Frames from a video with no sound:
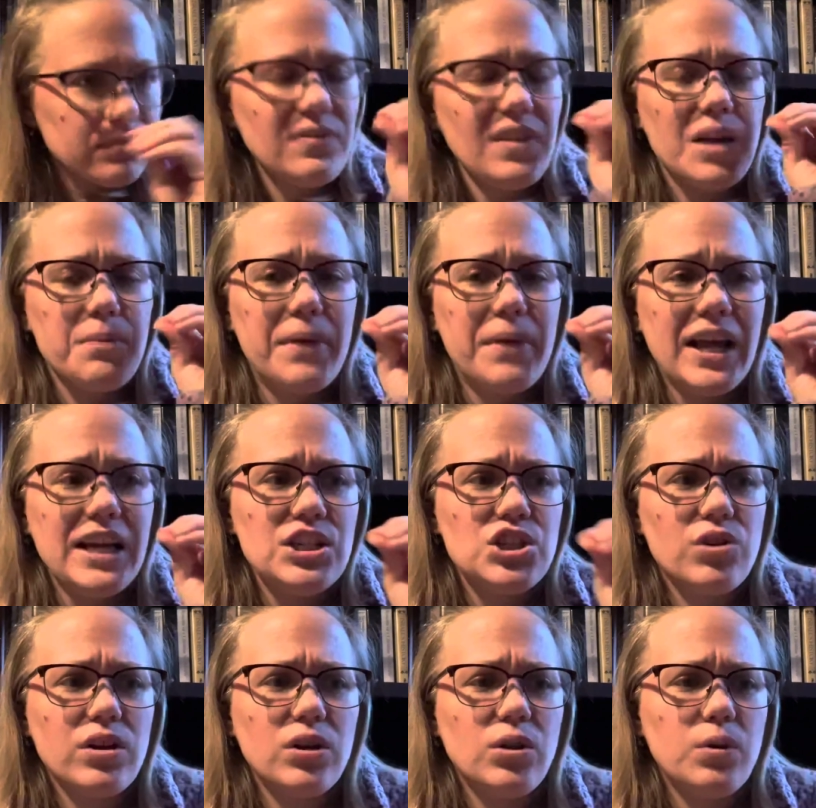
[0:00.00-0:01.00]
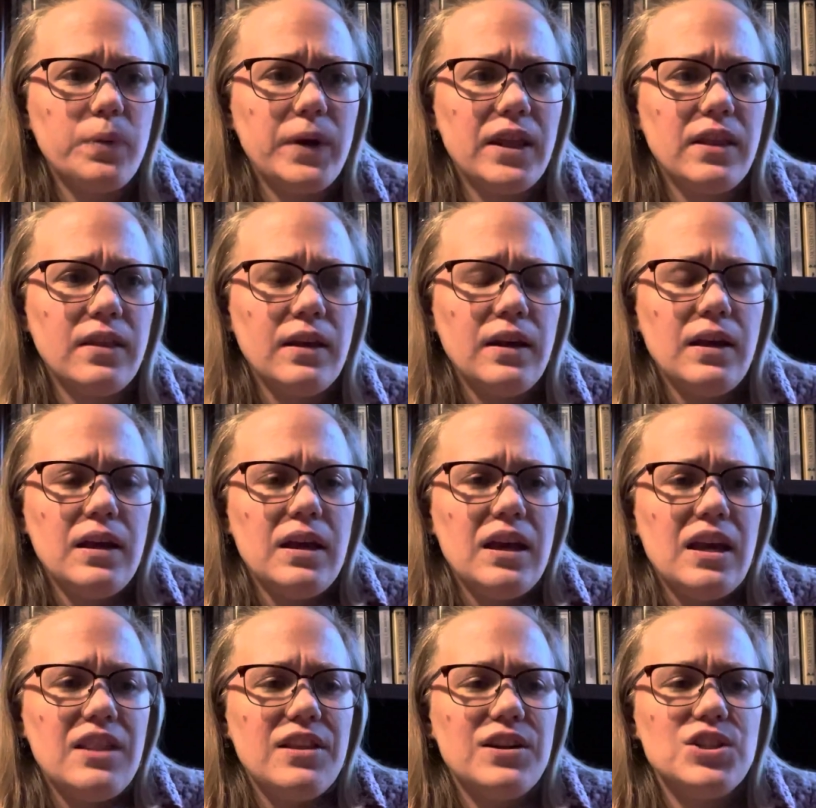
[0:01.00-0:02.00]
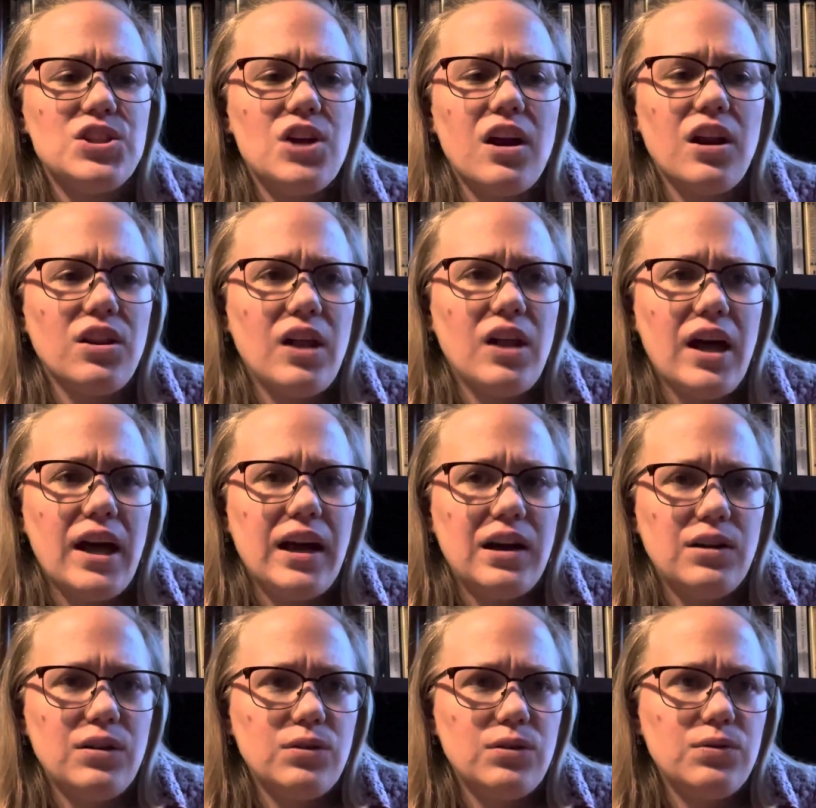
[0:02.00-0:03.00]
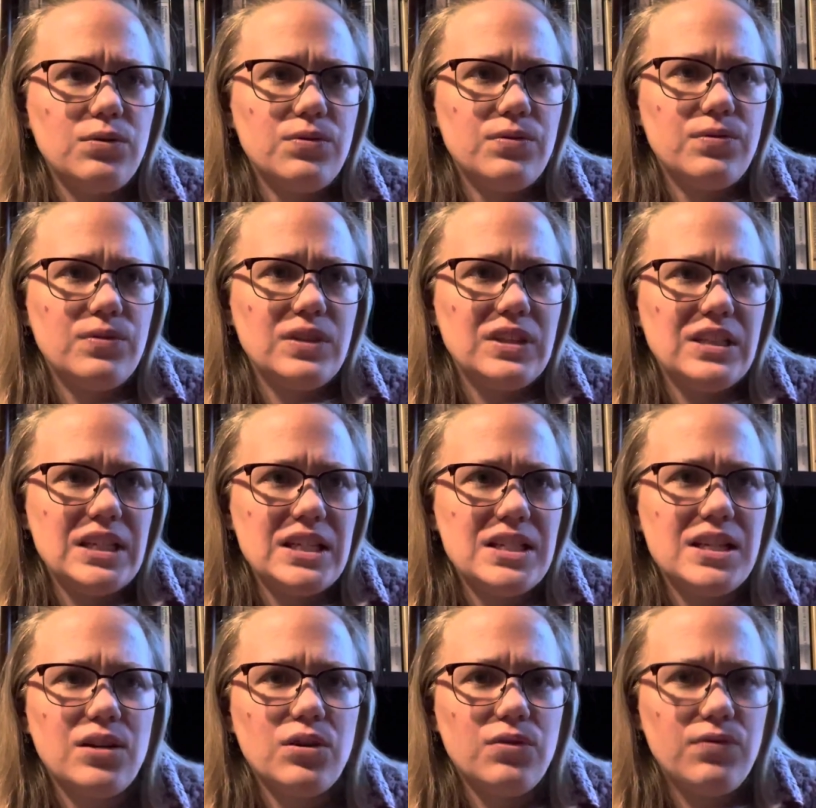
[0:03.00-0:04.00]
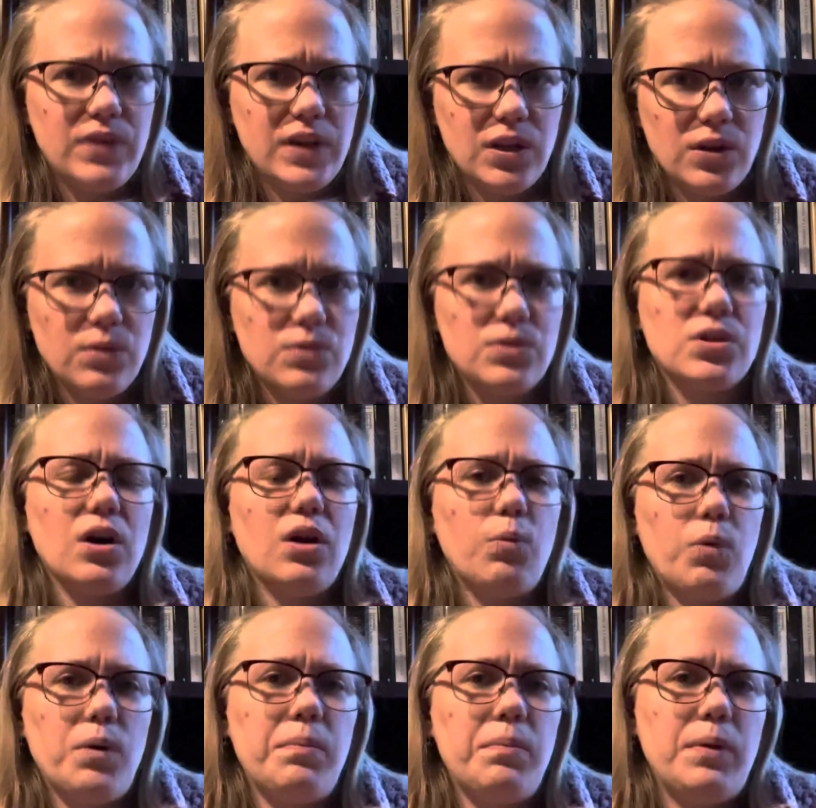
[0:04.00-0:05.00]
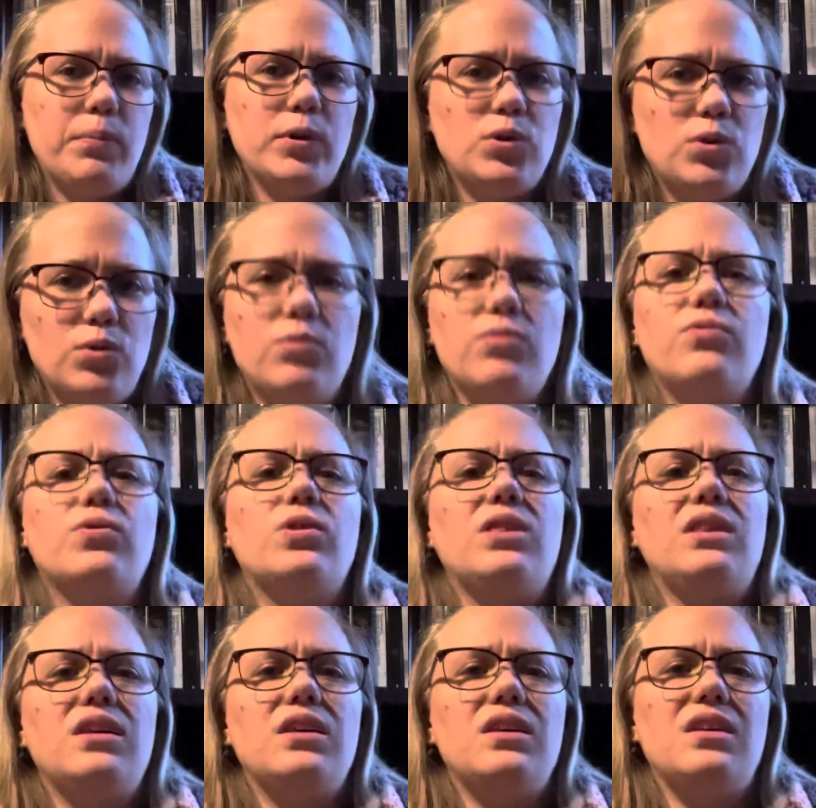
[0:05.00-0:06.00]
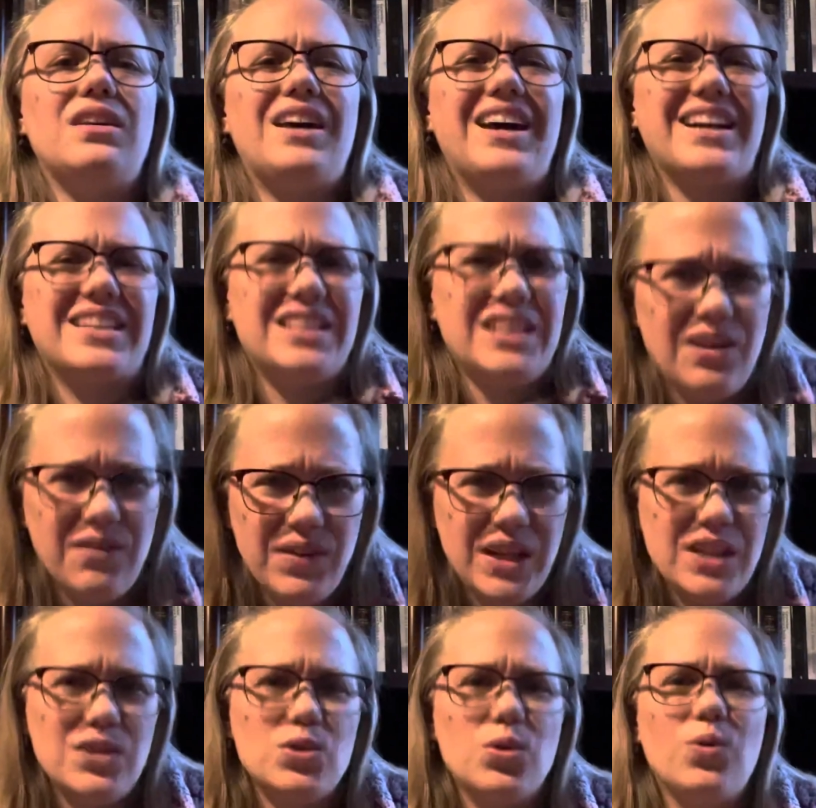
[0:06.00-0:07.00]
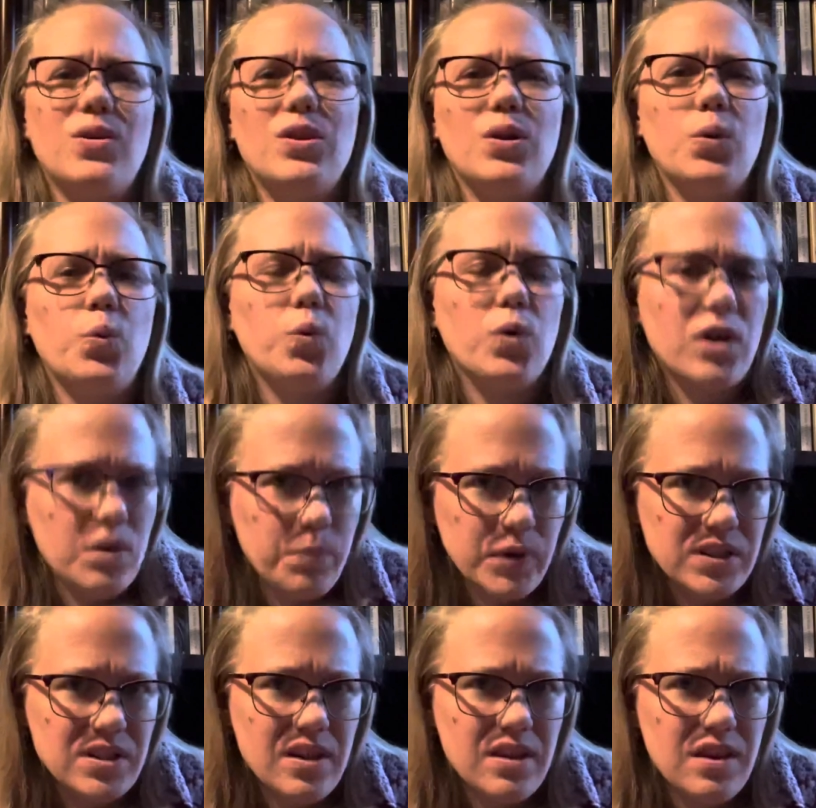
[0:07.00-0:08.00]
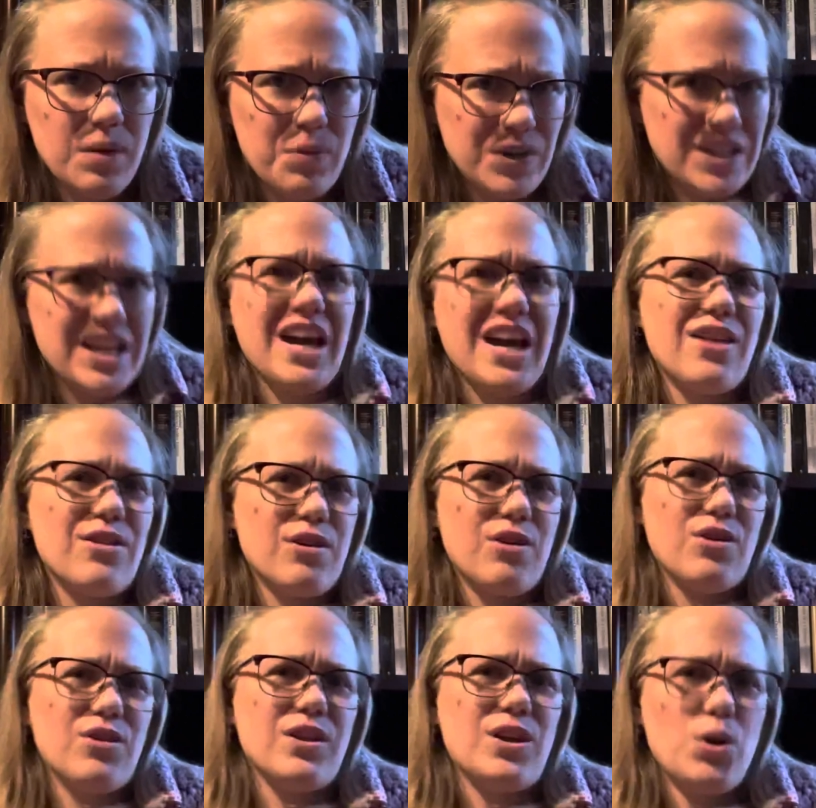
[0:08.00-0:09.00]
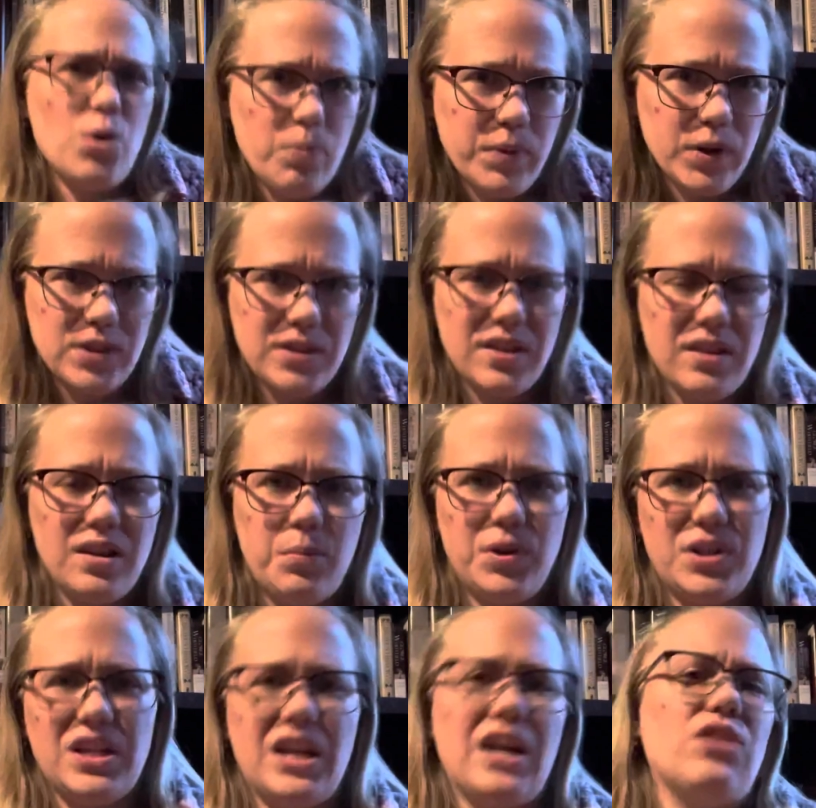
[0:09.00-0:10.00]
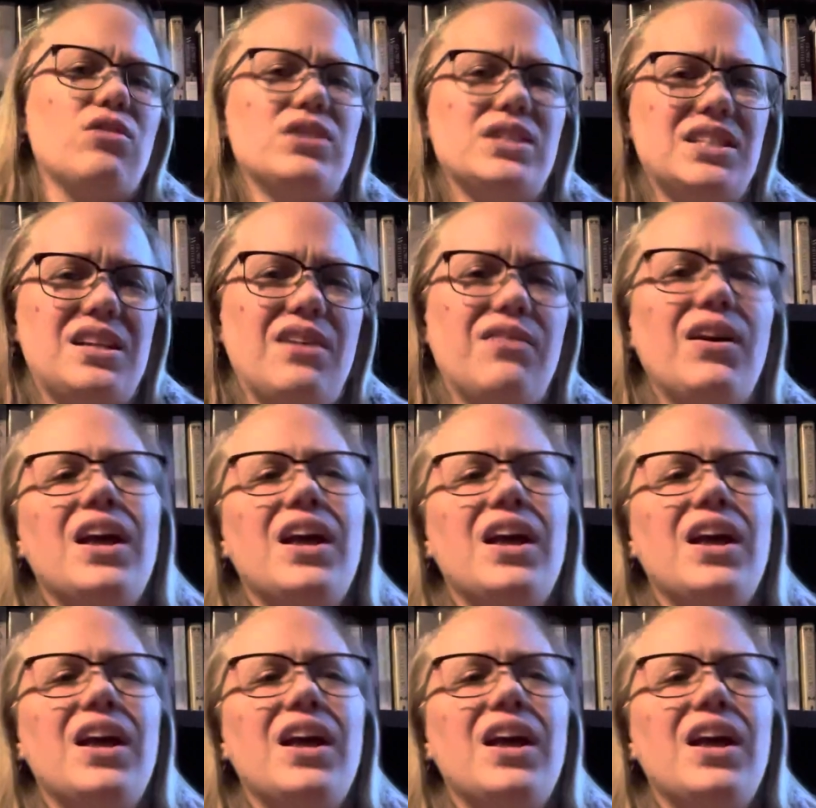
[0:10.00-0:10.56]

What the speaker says: but I struggle with, there's not a lot of detailed videos on what people do for the activities or the workbooks that they put together, or the notebooks that they put together and stuff.